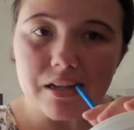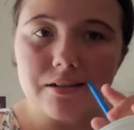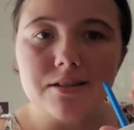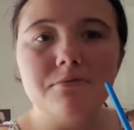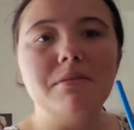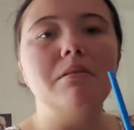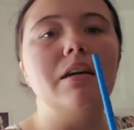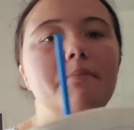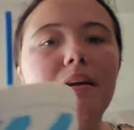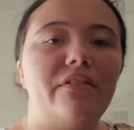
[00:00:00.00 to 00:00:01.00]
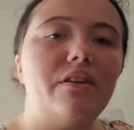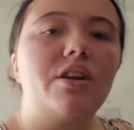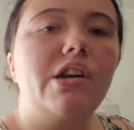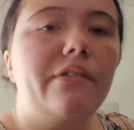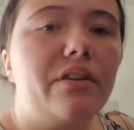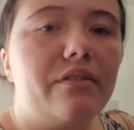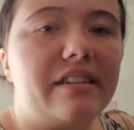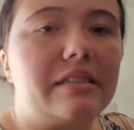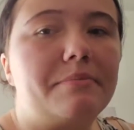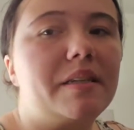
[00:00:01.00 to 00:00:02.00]
So my favorite coffee
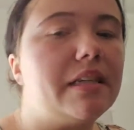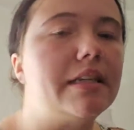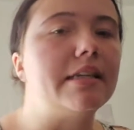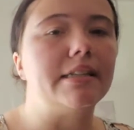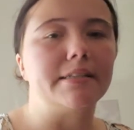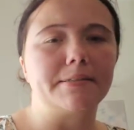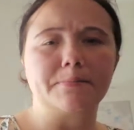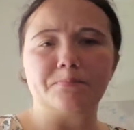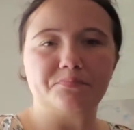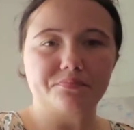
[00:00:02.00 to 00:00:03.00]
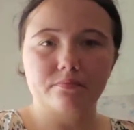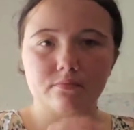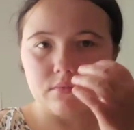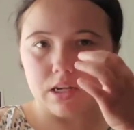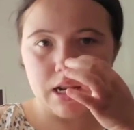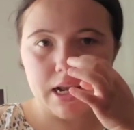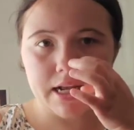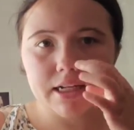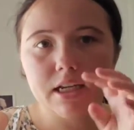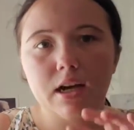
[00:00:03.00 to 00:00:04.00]
recipe is
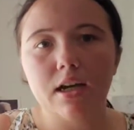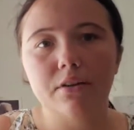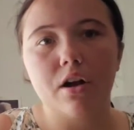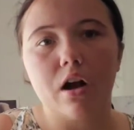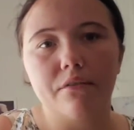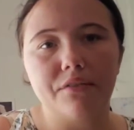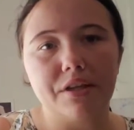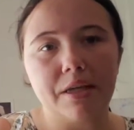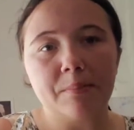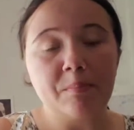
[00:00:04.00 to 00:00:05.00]
any kind of coffee.